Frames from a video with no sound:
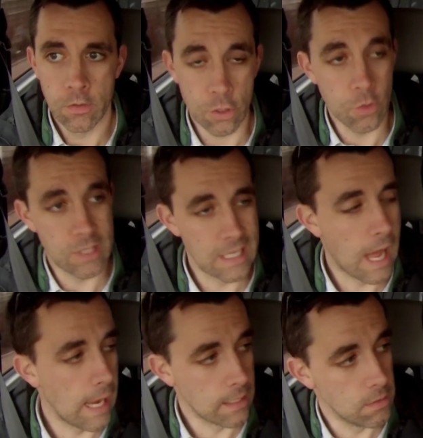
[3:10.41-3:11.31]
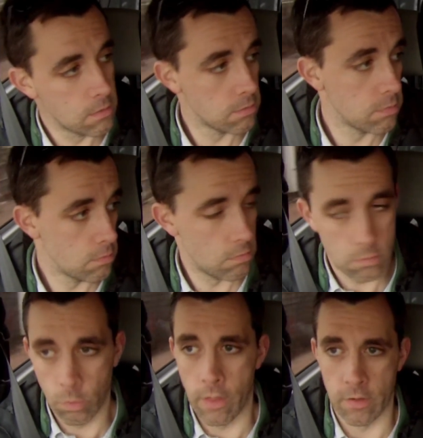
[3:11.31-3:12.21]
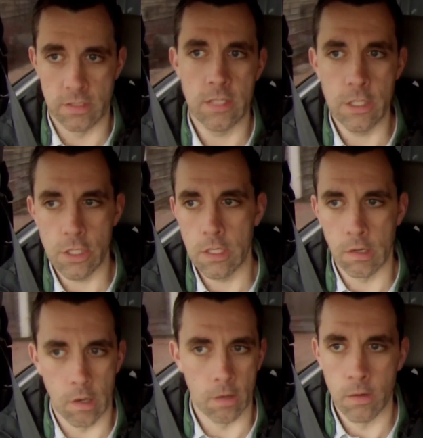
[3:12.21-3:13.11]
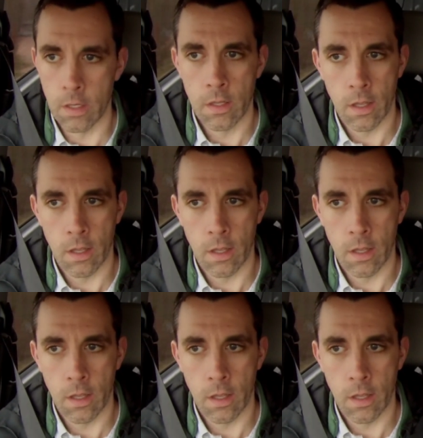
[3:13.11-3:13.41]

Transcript: to use at night, whether it's teaching or